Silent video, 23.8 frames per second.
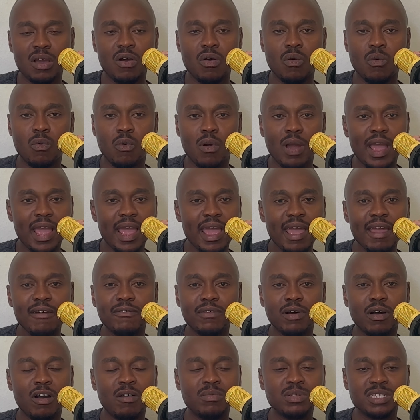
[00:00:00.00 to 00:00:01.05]
whoever
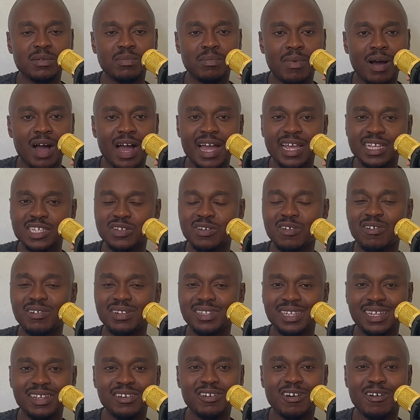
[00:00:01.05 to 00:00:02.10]
optimized or
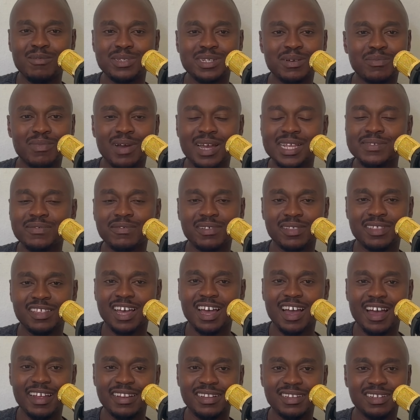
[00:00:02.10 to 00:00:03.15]
didn't optimize for
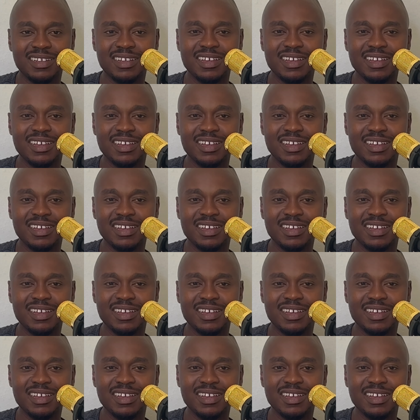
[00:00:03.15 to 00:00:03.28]
that